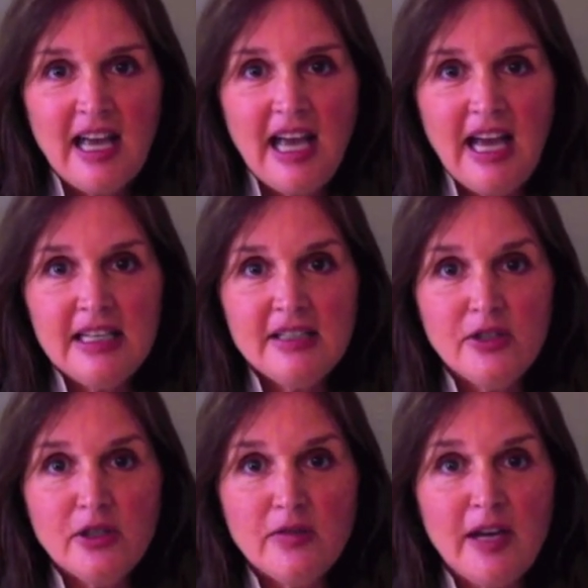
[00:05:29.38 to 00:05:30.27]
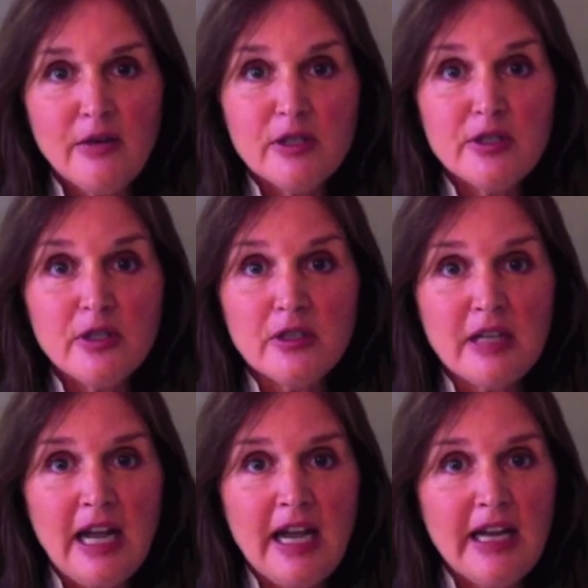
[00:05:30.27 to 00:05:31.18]
And, you know, if I were a dog or
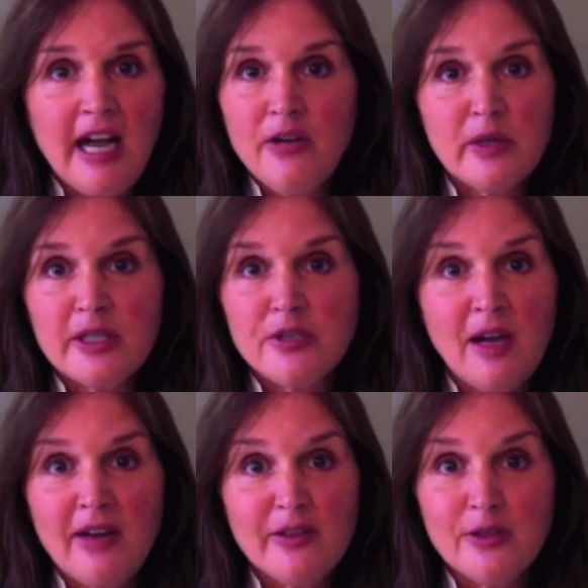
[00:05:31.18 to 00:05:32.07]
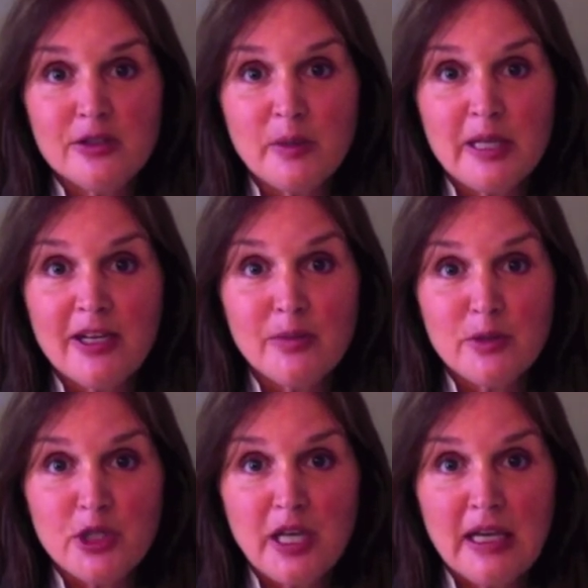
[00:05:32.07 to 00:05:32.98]
cat, I'd want to drive the ultimate health
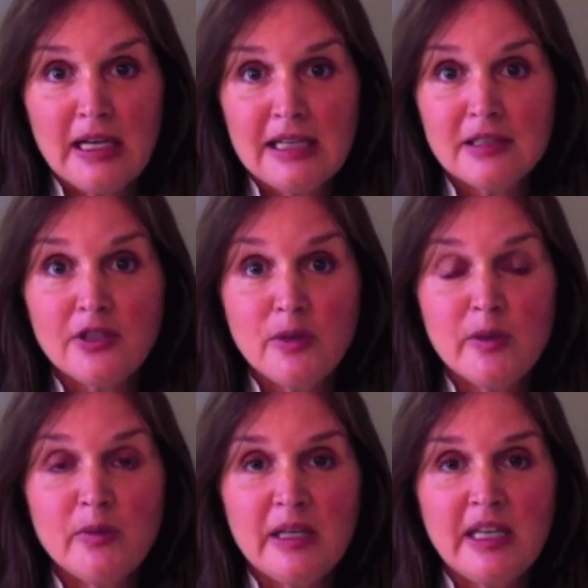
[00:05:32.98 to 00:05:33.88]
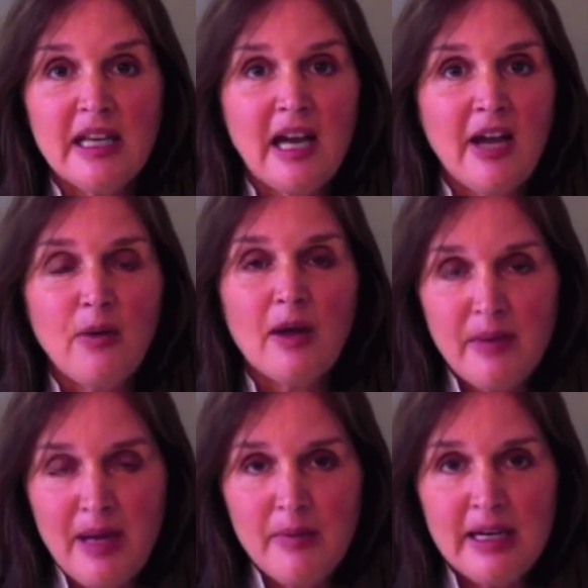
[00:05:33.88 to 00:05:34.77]
machine. And as a human being, I want
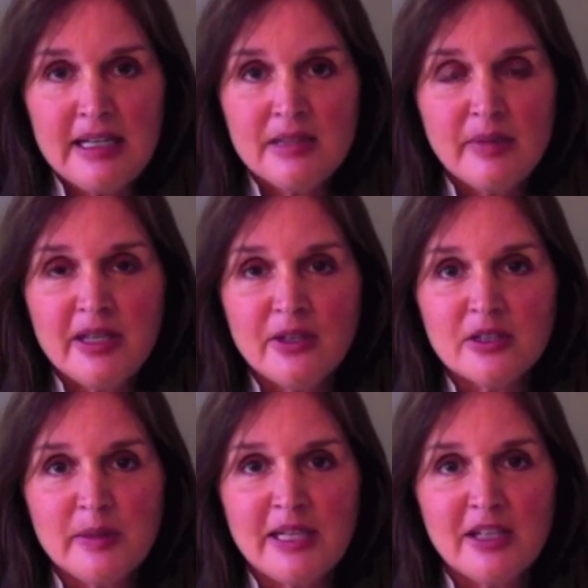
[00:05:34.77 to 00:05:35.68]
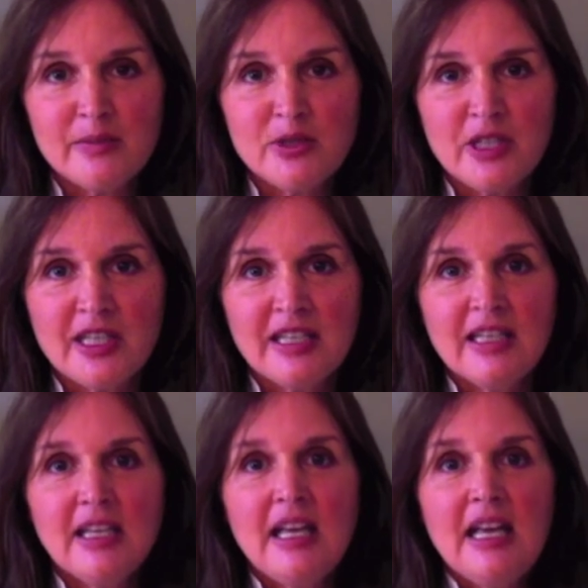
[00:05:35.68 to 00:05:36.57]
my body to be the ultimate health machine.
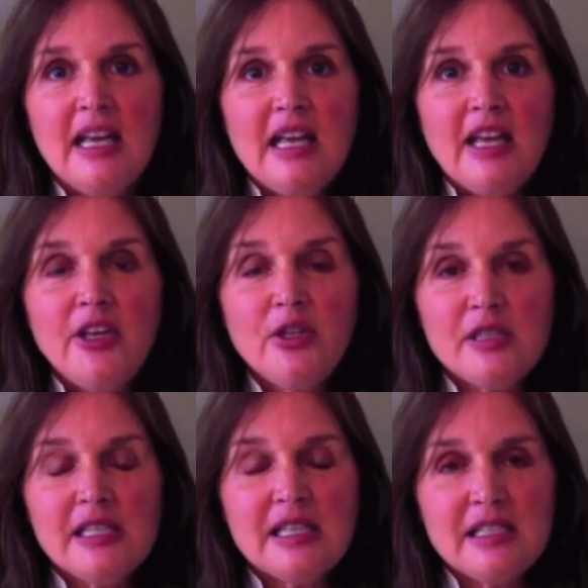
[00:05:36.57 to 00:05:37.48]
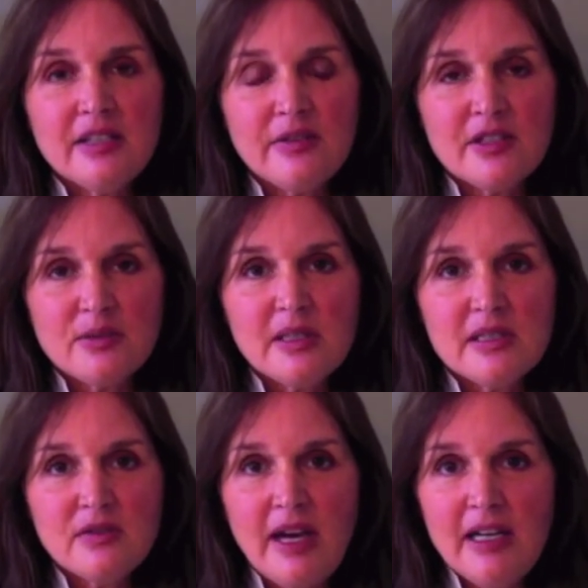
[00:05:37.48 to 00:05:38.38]
You'll see a difference with
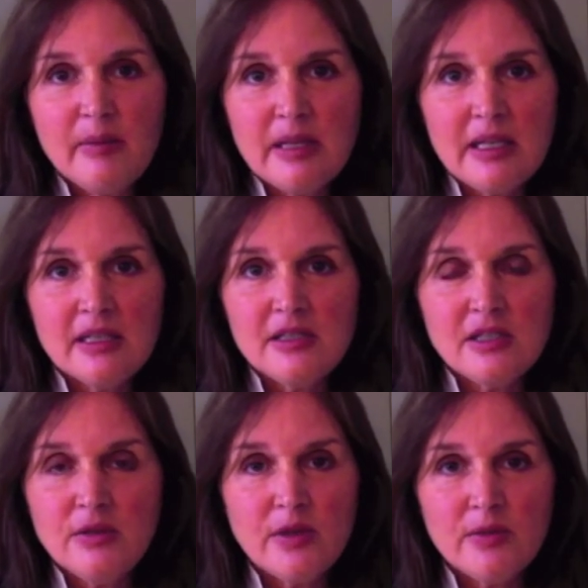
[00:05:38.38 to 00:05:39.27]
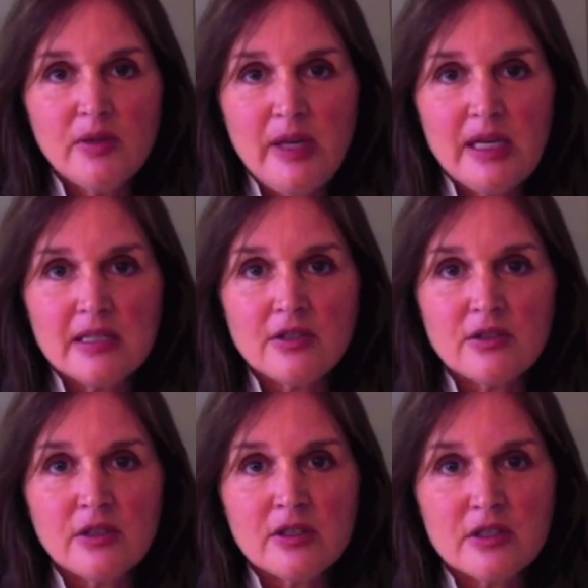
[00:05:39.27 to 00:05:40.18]
this vitamin in 2 or 3 weeks in your
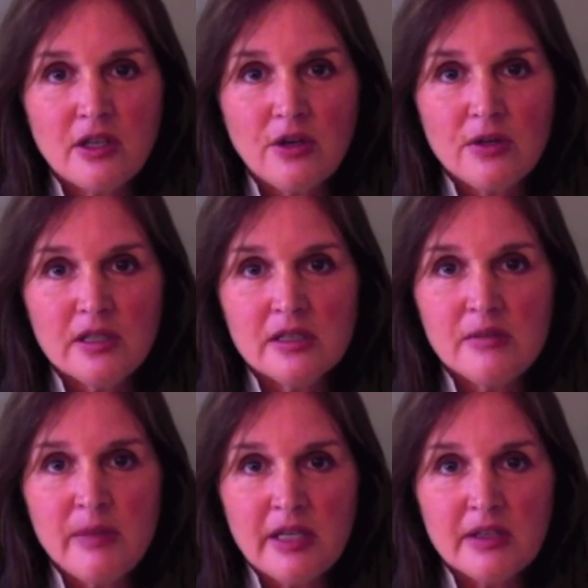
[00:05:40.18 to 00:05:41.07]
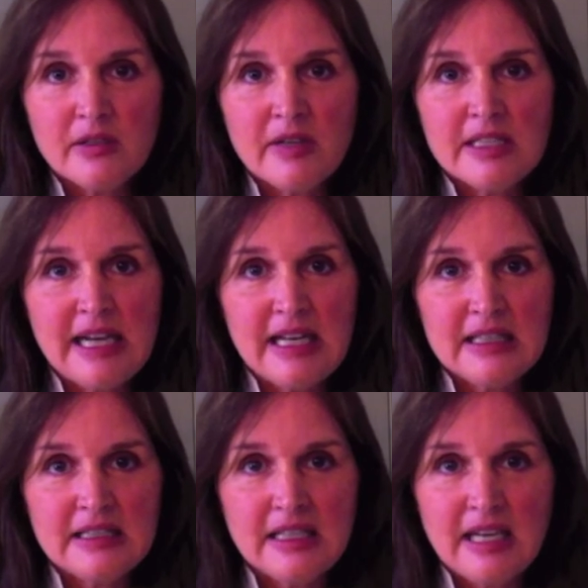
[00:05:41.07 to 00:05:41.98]
dog's coat, demeanor,
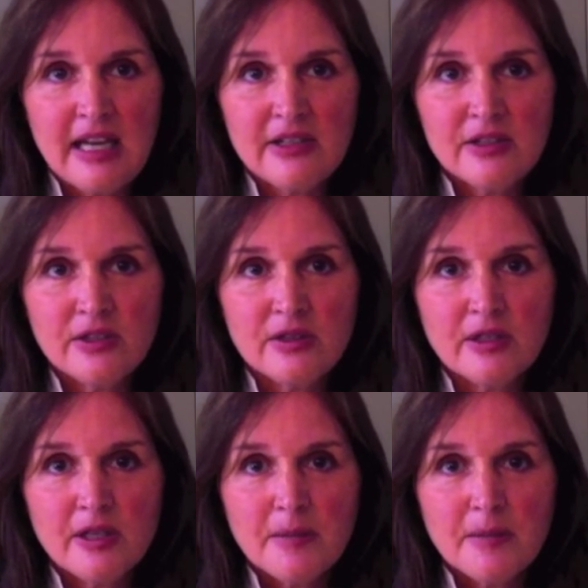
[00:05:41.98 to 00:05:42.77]
vitality, and attitude.